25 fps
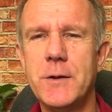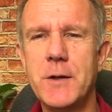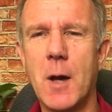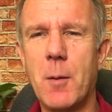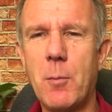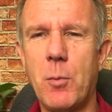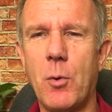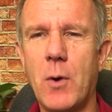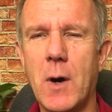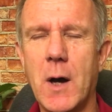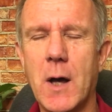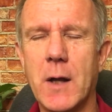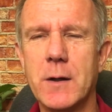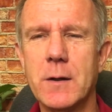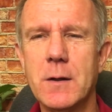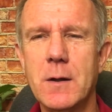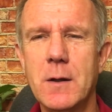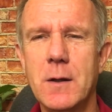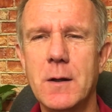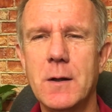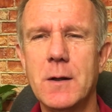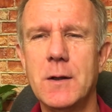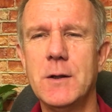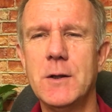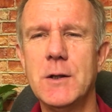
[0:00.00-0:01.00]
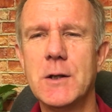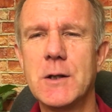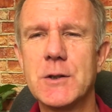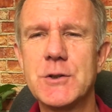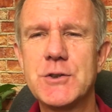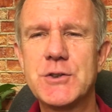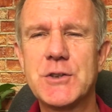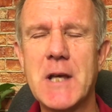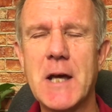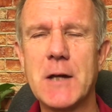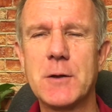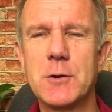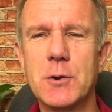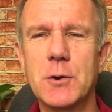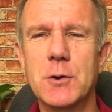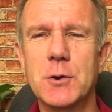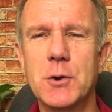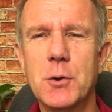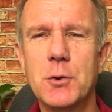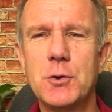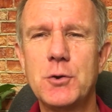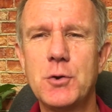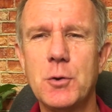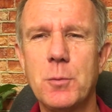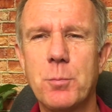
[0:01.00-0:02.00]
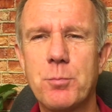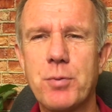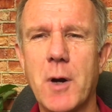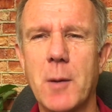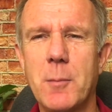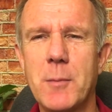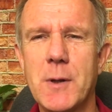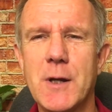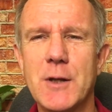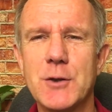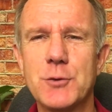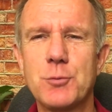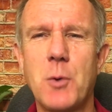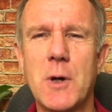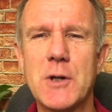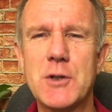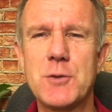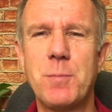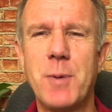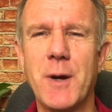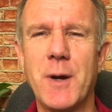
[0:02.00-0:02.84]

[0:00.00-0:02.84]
Number one, you can schedule your YouTube premieres watch